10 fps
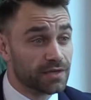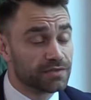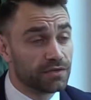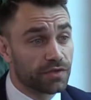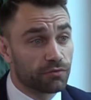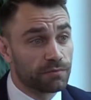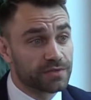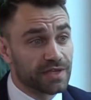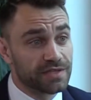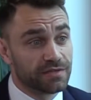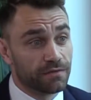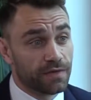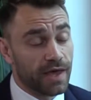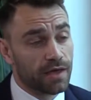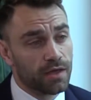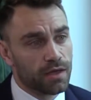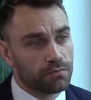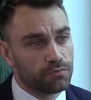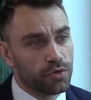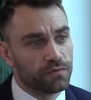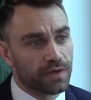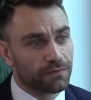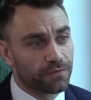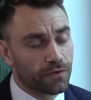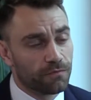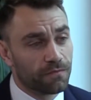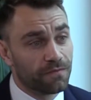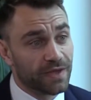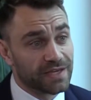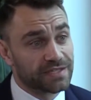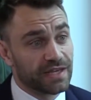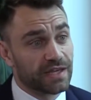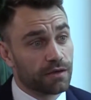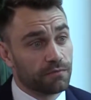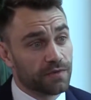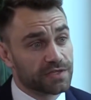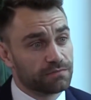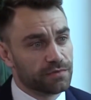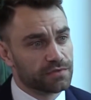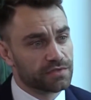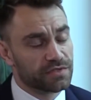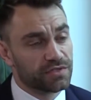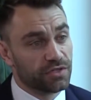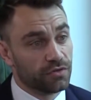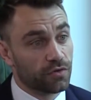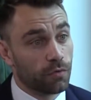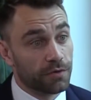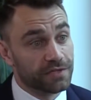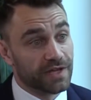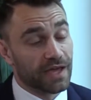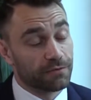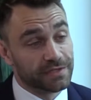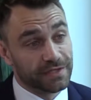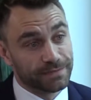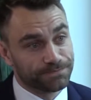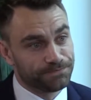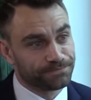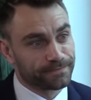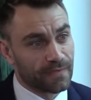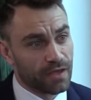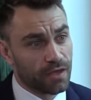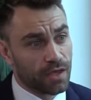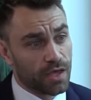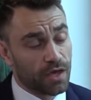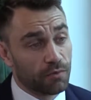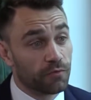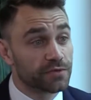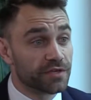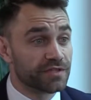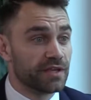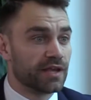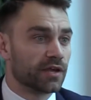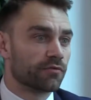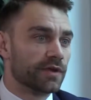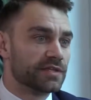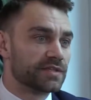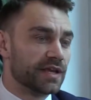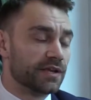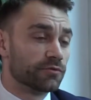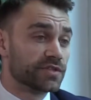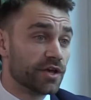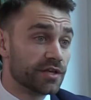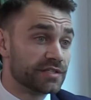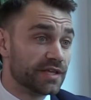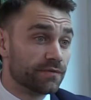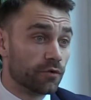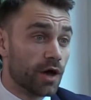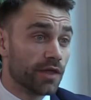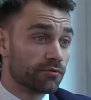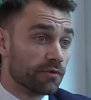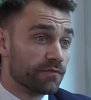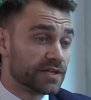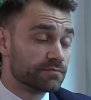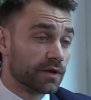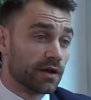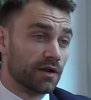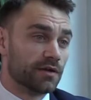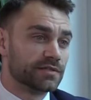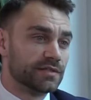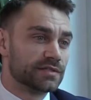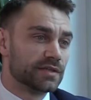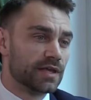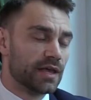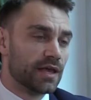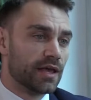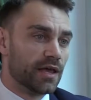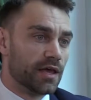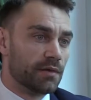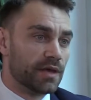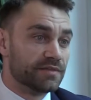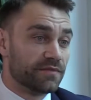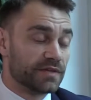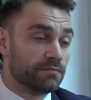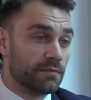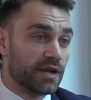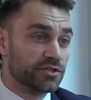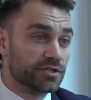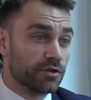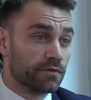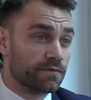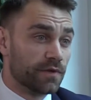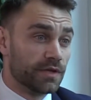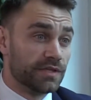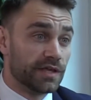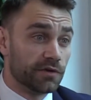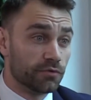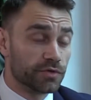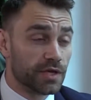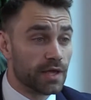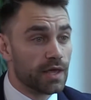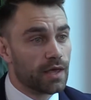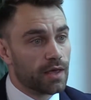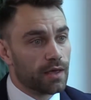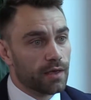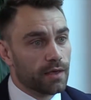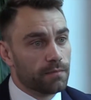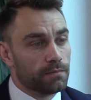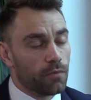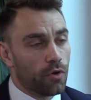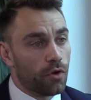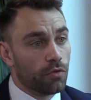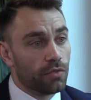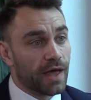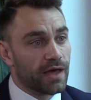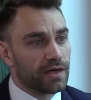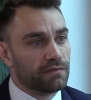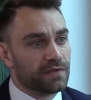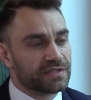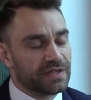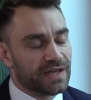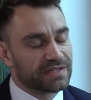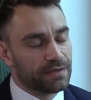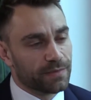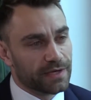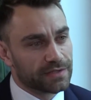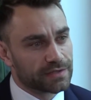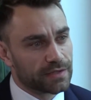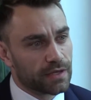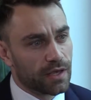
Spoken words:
2 to 3% of that moving from fixed income investments to quoted equity. We've also seen an increase in alternative or other investment classes, and investment managers look for yield on that invested asset base.